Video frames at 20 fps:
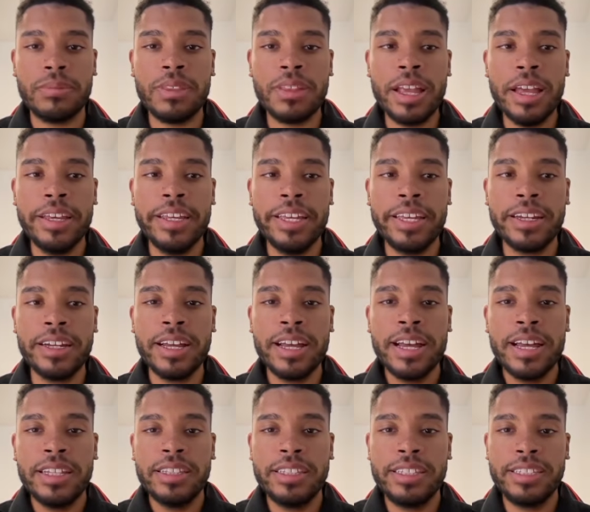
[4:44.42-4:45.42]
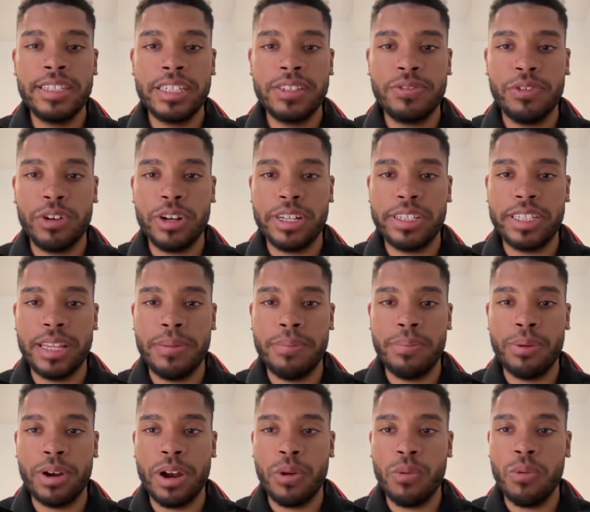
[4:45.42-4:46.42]
Here, this is, for example,
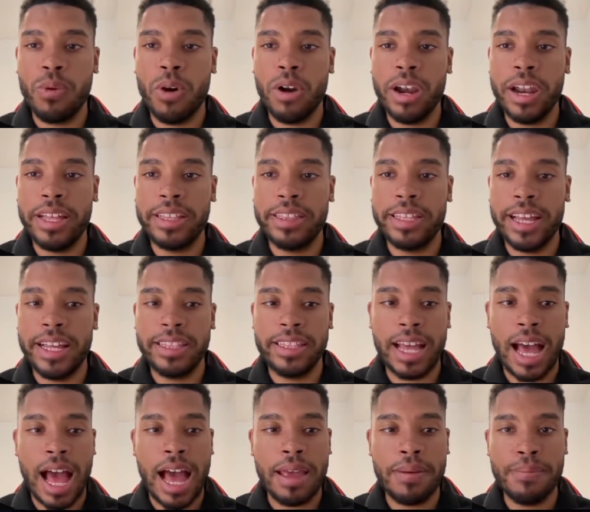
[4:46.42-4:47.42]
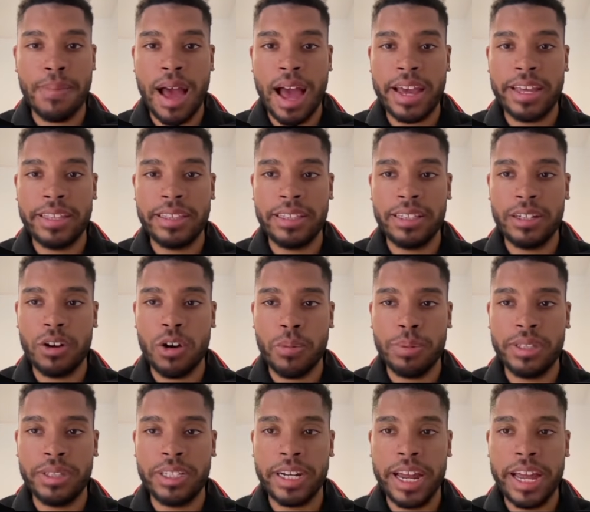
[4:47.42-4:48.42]
a wallet that I might copy
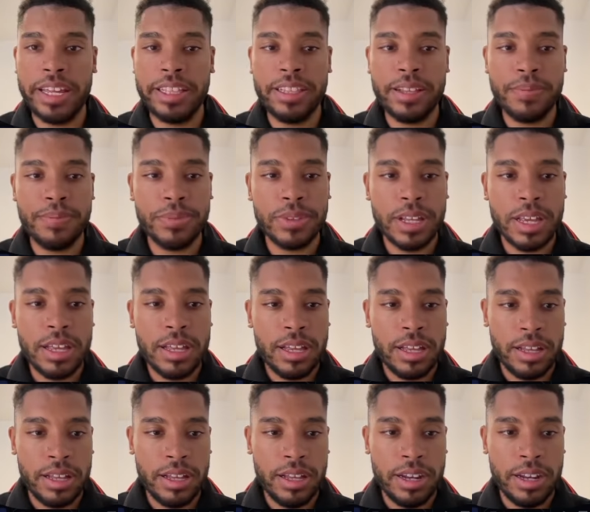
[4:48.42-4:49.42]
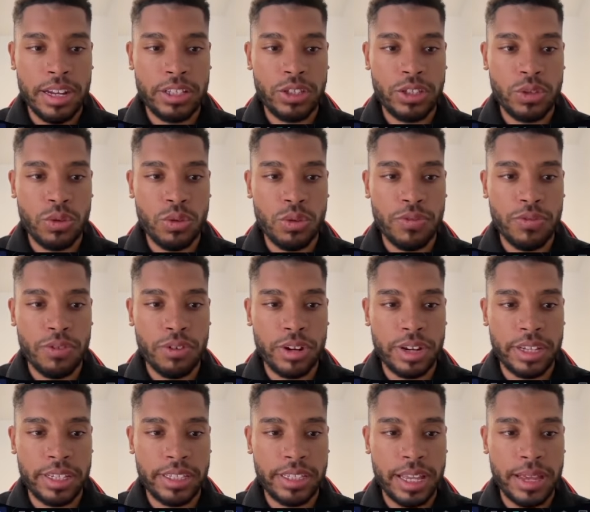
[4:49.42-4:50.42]
trade. Let's look, for
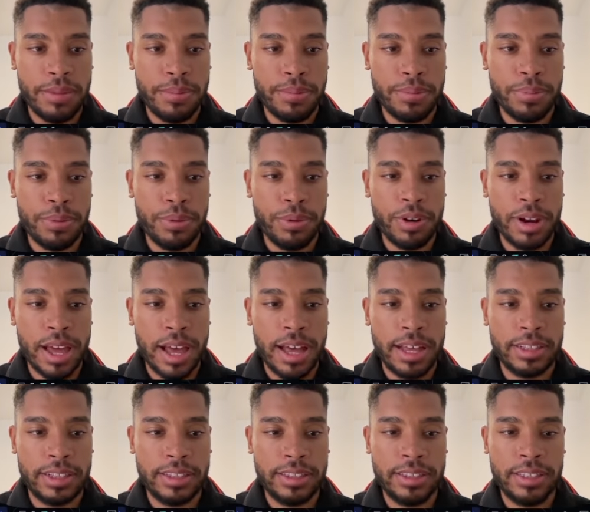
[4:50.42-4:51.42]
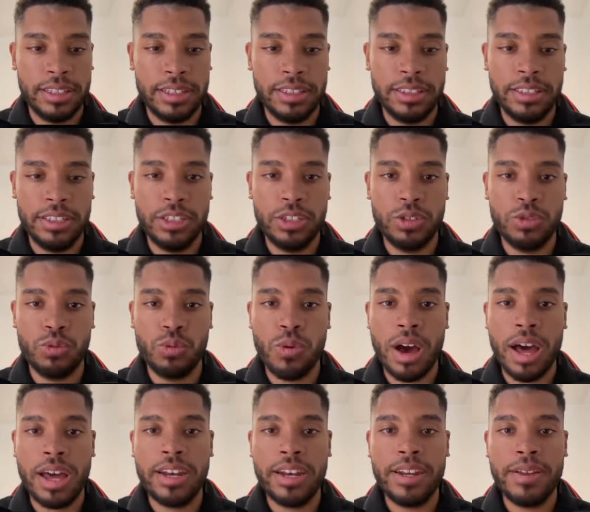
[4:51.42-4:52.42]
example, at this
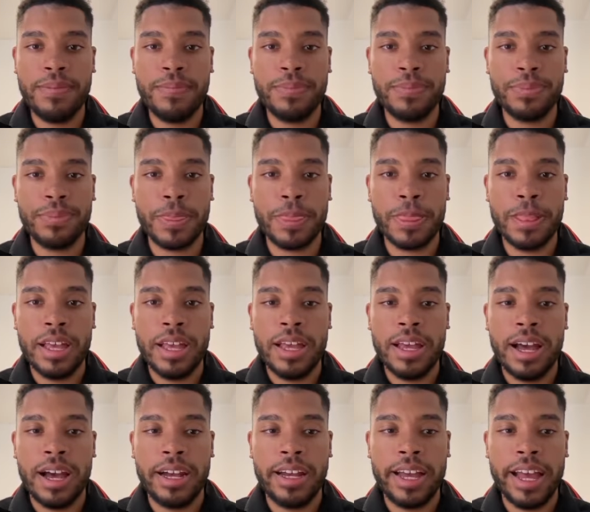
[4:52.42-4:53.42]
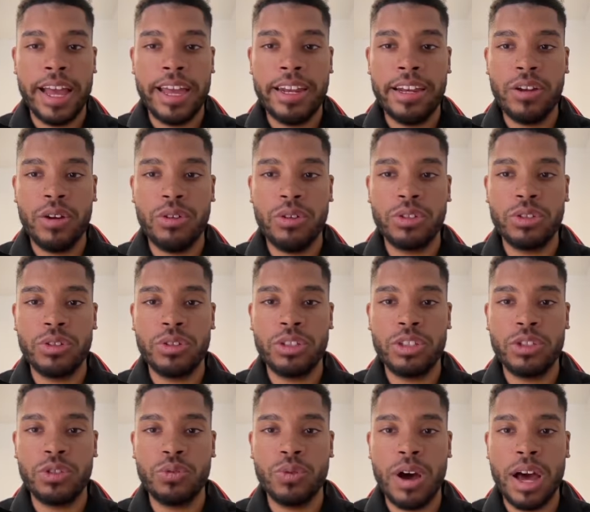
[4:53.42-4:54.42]
one. Again, also this
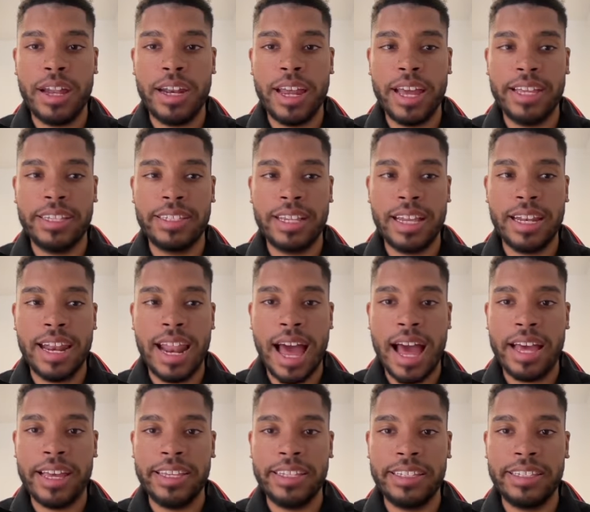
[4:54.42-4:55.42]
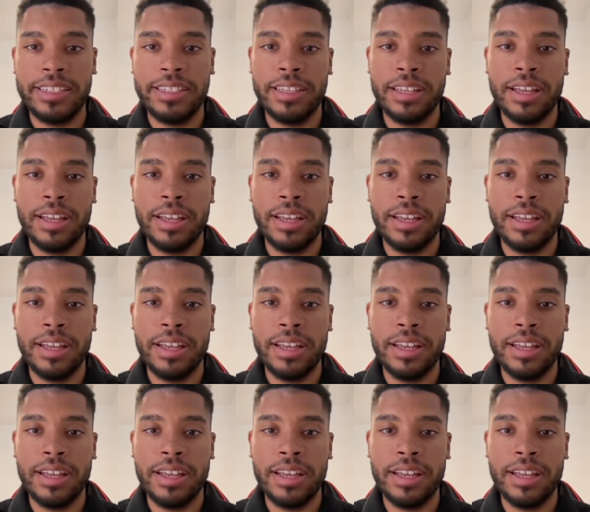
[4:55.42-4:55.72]
one has a nice